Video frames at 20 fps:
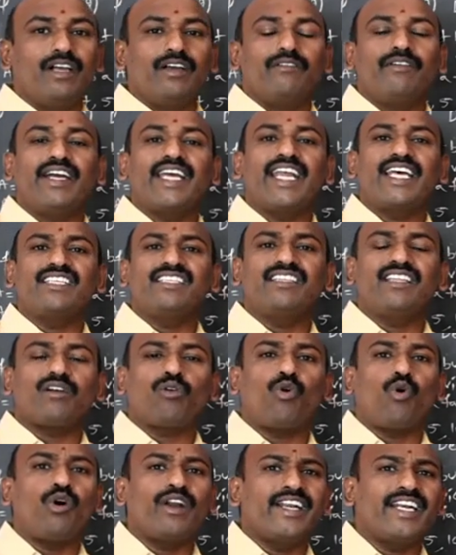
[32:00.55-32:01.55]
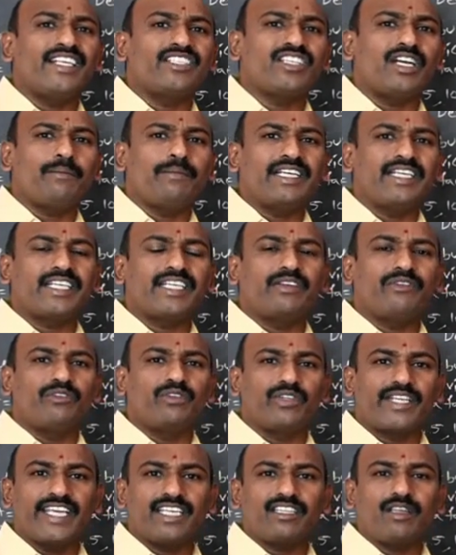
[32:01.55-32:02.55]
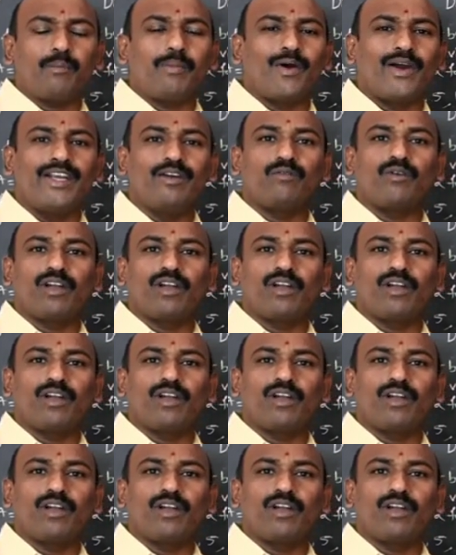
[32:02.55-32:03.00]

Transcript: Whereas in the coordinate geometry, if you take the point